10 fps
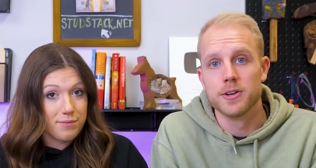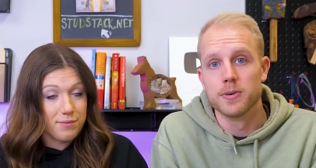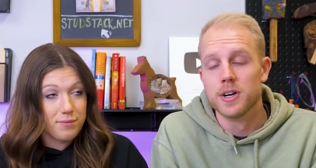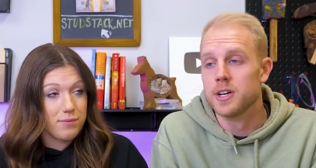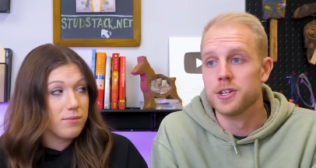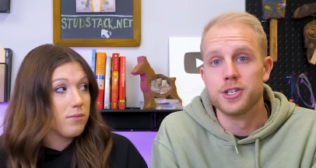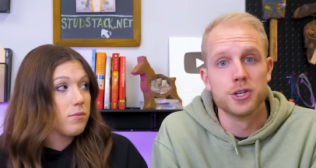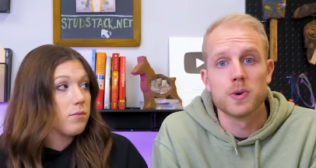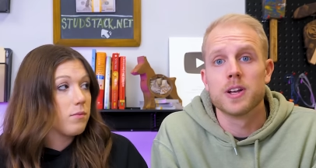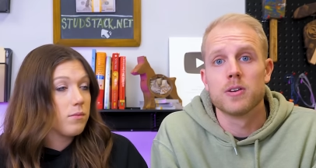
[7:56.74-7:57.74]
Speaker 1: you,
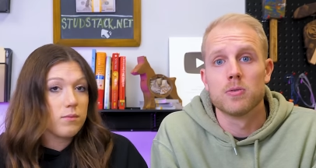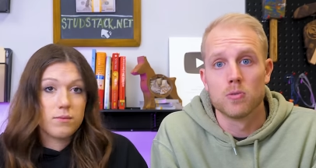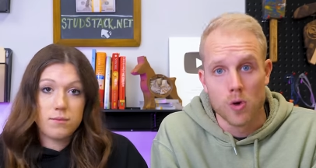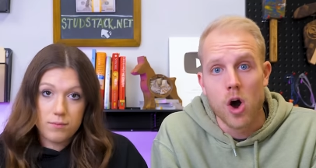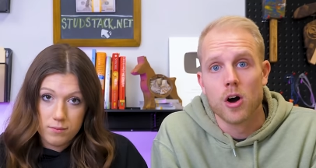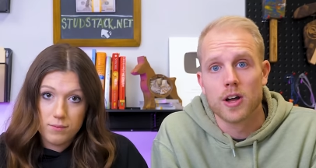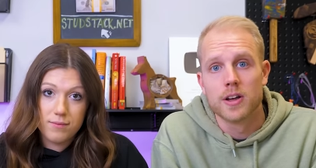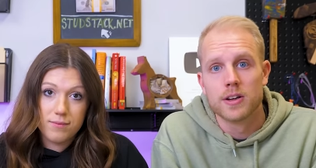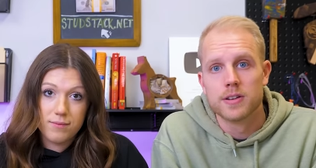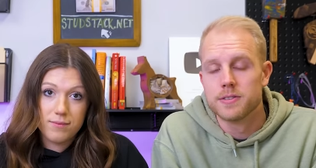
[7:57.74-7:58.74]
do it wrong.
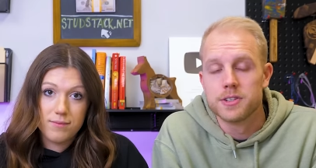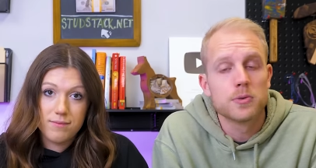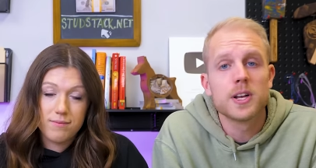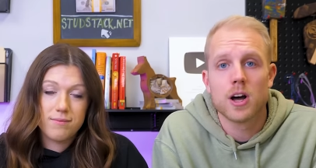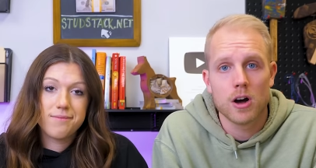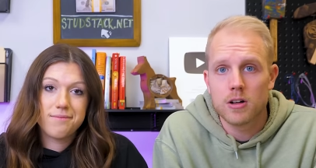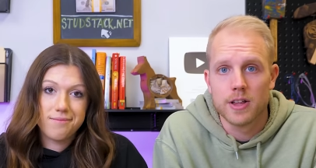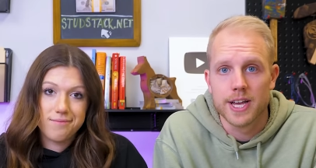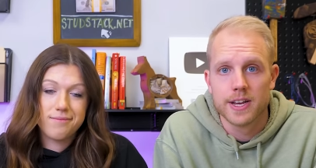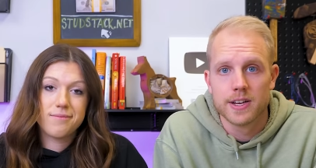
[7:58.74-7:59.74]
Do it
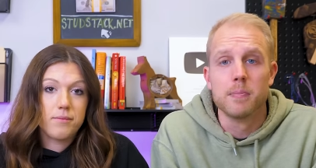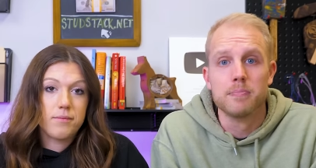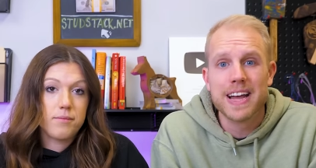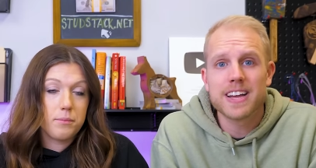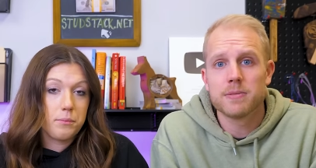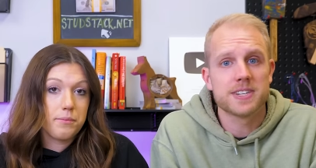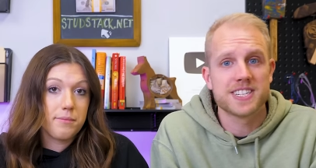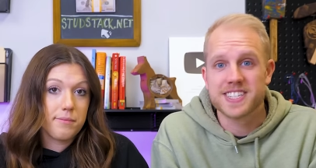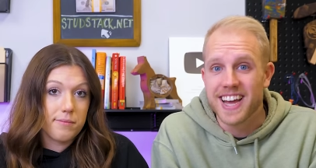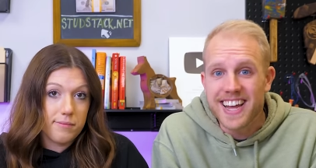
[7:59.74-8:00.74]
ugly. Make a
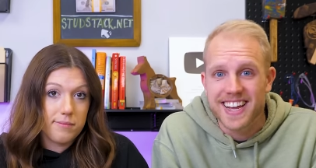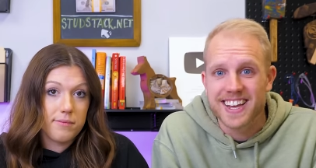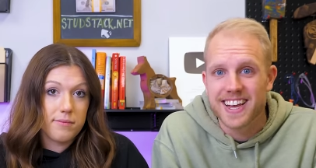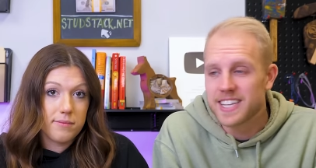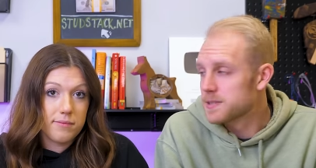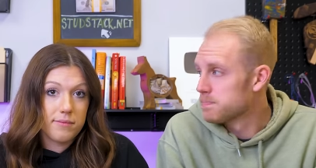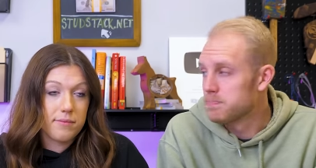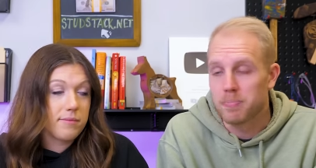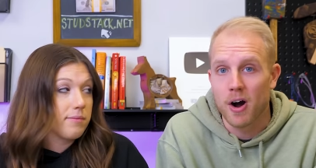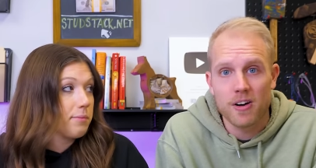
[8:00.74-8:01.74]
mistake. It's
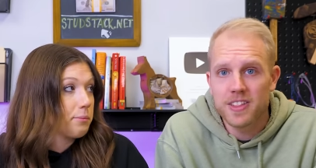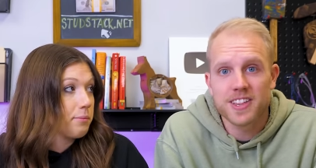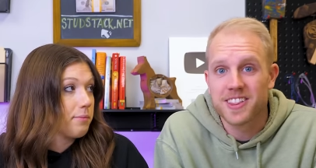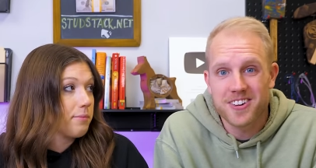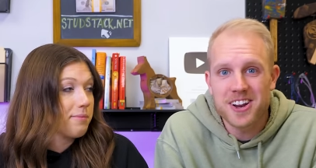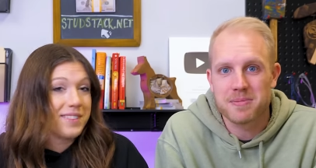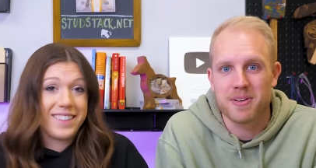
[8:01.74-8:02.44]
part of the learning